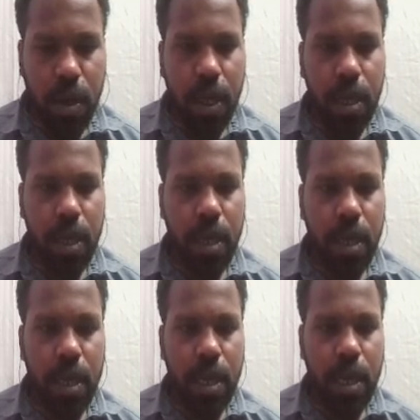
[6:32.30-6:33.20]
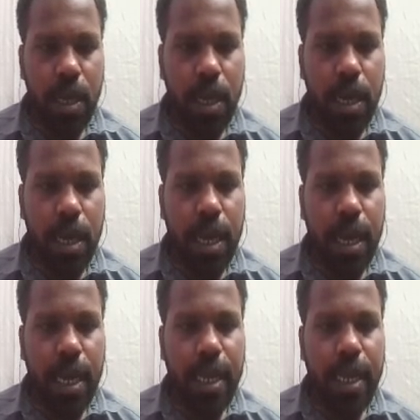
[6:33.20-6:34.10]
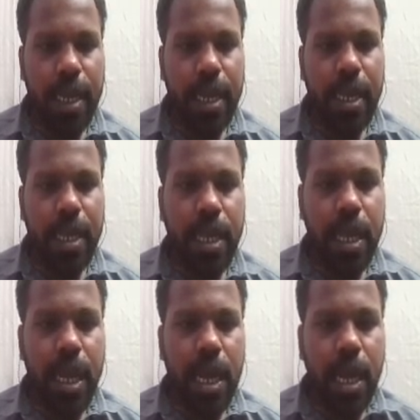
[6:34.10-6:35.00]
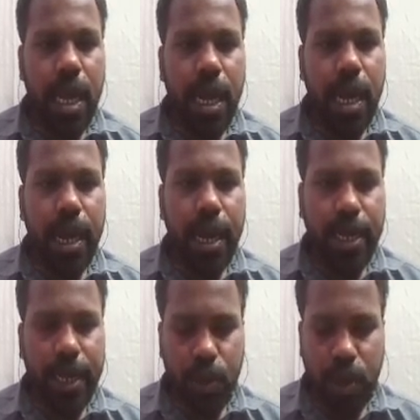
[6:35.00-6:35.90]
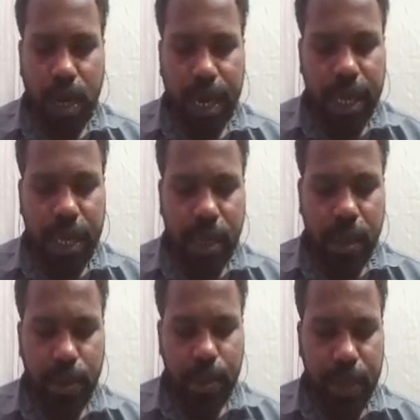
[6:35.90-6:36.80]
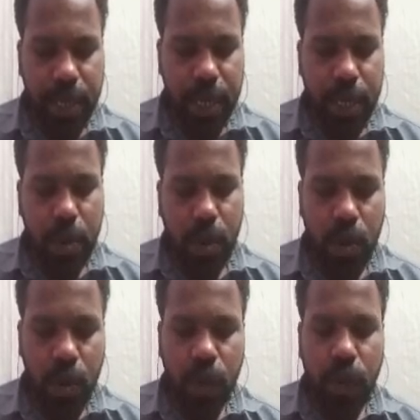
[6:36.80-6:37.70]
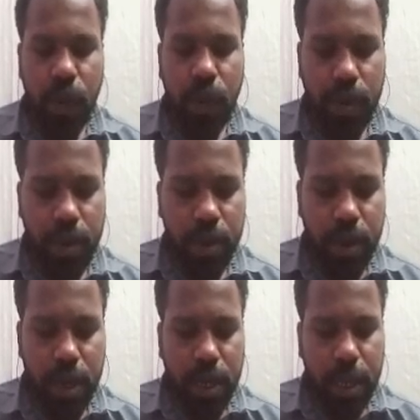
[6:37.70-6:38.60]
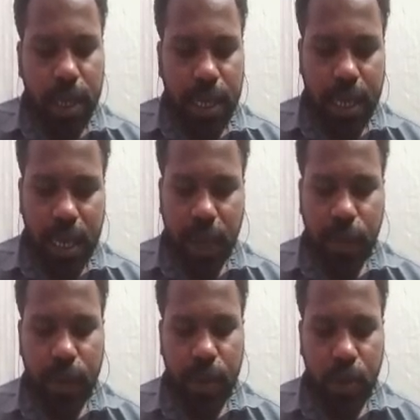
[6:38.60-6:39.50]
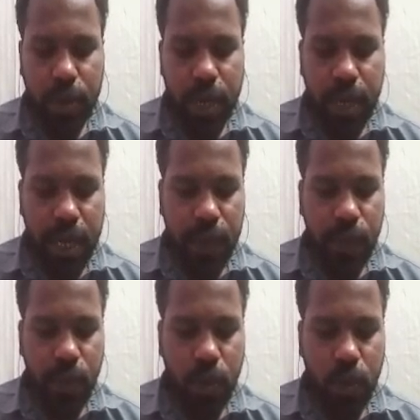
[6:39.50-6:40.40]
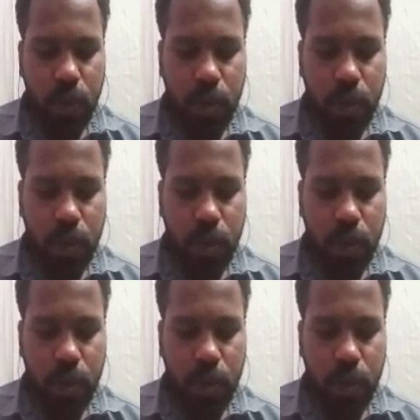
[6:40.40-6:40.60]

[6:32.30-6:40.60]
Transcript: Okay, and then I need to get print of df dot info,